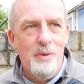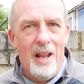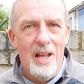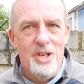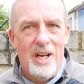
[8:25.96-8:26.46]

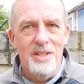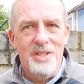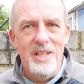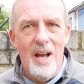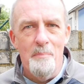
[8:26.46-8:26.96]
well as you can
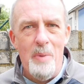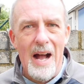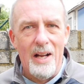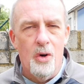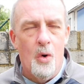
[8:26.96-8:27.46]
see I'm
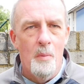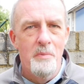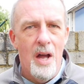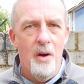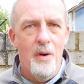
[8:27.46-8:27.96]
back home
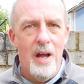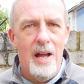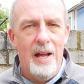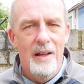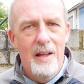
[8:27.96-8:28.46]

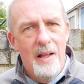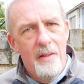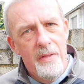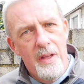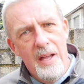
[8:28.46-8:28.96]
now.
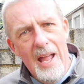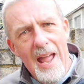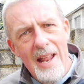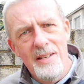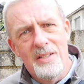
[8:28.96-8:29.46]
The
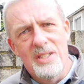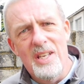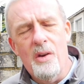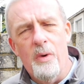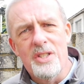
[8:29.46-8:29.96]
end
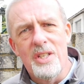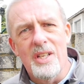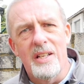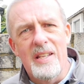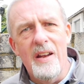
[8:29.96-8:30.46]
sequences
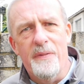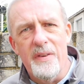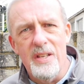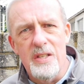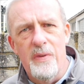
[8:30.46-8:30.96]
I did for
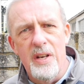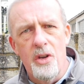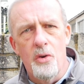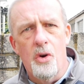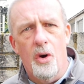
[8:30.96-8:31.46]
this
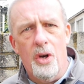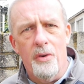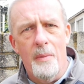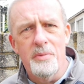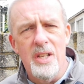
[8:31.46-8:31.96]
video got
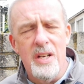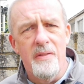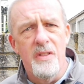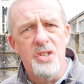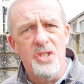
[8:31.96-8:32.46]
corrupted
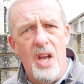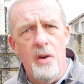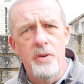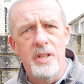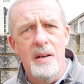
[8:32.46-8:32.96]
and the
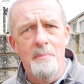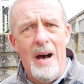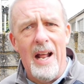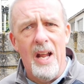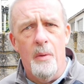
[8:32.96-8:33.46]
sound didn't
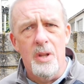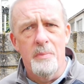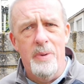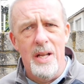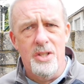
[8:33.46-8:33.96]
marry up with
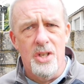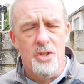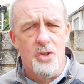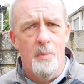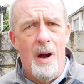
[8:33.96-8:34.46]
the picture,
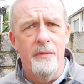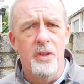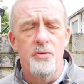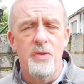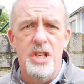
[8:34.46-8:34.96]
so I'm having
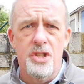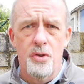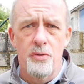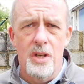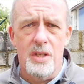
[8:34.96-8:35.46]
to
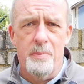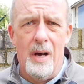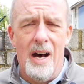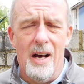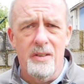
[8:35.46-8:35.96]
reshoot this
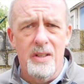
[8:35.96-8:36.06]
part.